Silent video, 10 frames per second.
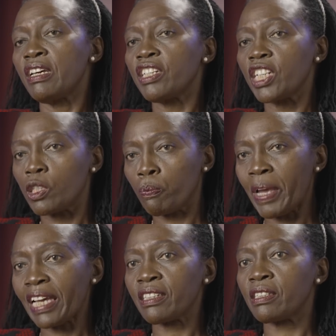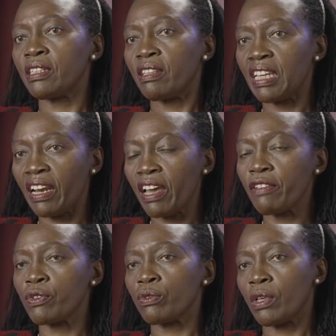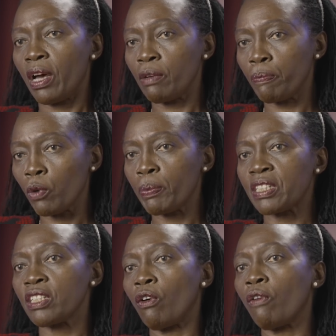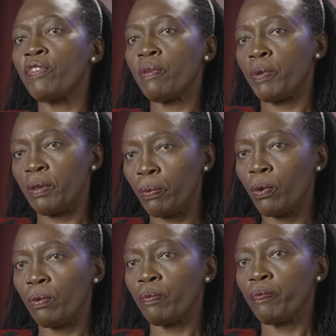Respect the lives and property of the people.